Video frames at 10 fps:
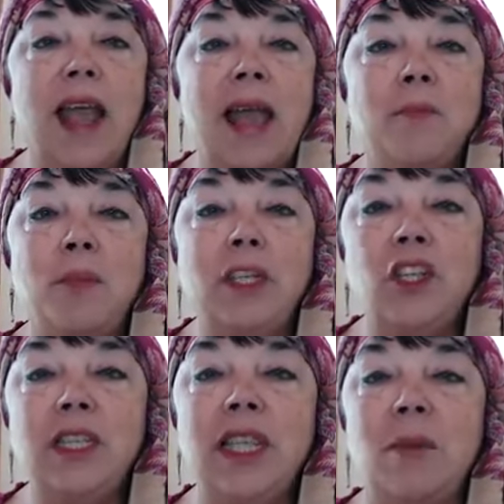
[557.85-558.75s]
and
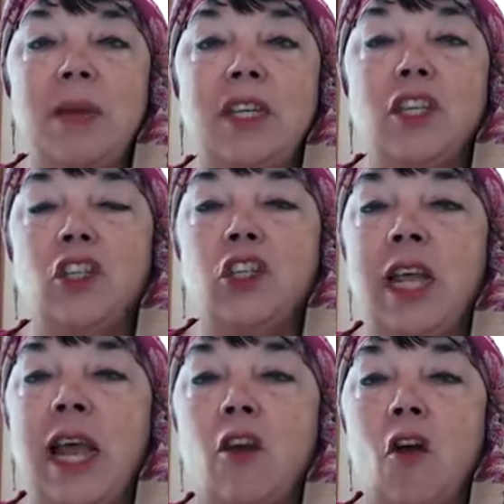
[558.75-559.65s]
pitching them until she
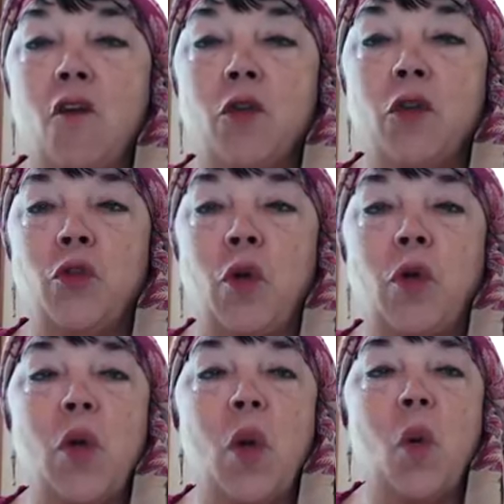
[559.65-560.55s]
had
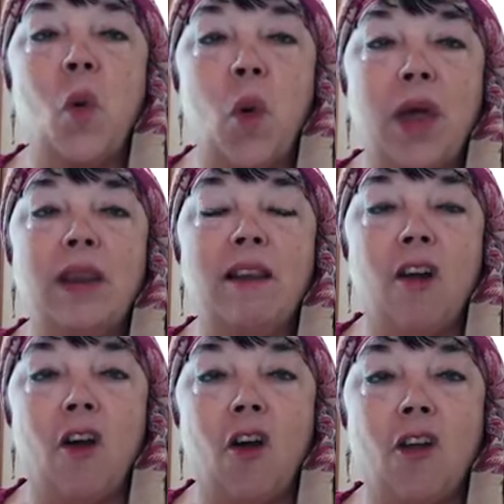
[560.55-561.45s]
overthrown one and
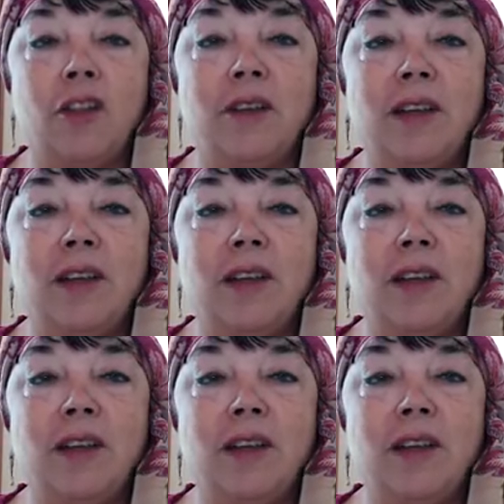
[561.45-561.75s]
all.